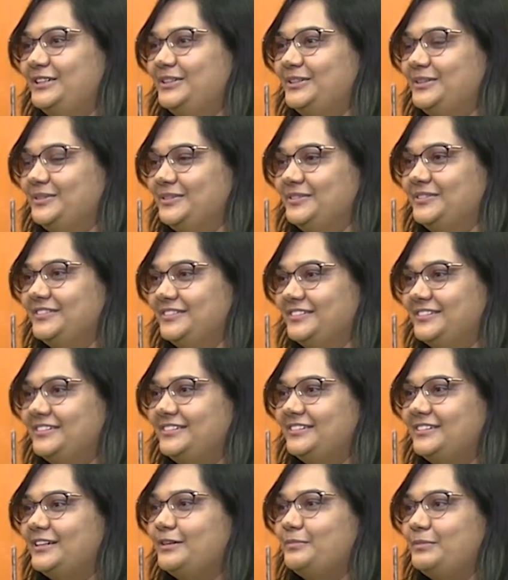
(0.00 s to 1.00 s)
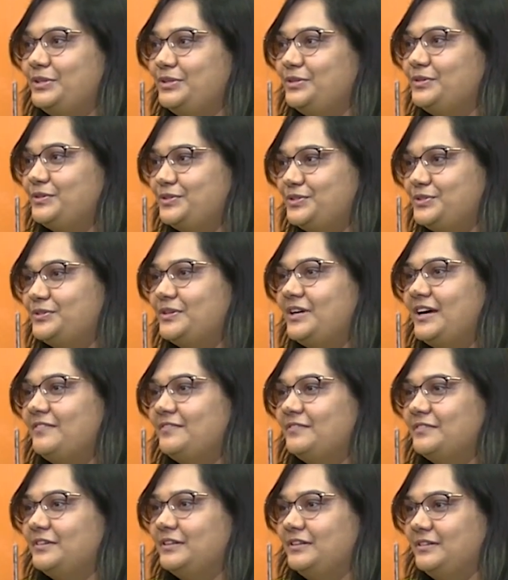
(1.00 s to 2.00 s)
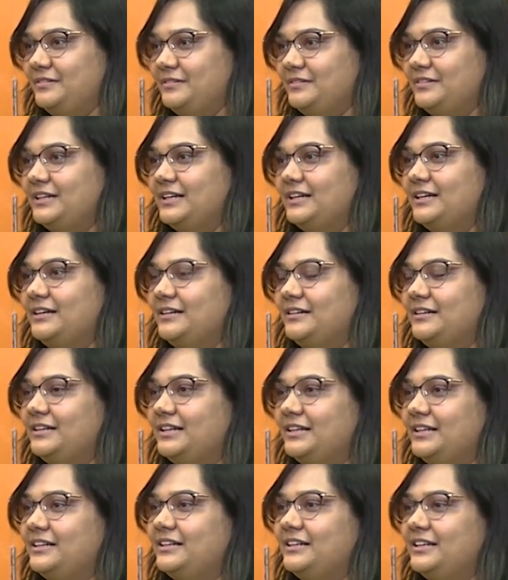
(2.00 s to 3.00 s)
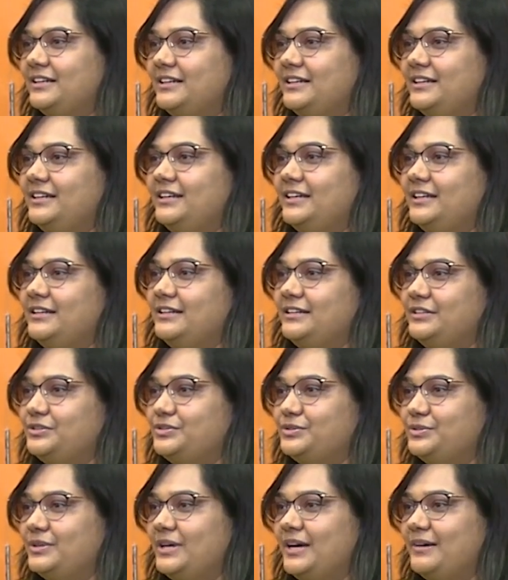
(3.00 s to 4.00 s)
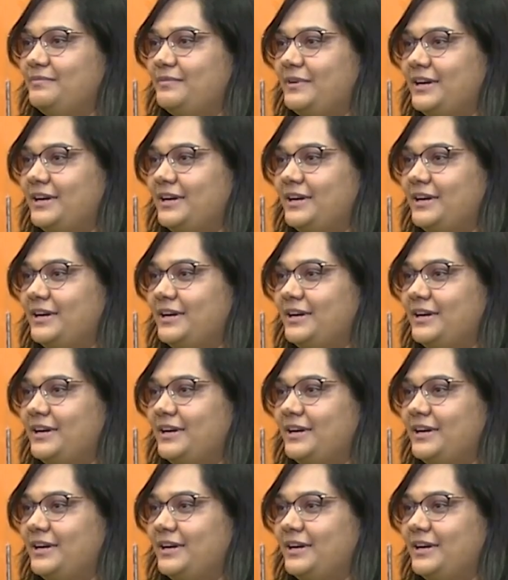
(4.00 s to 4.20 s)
No. I mean, you should have done the degree and should have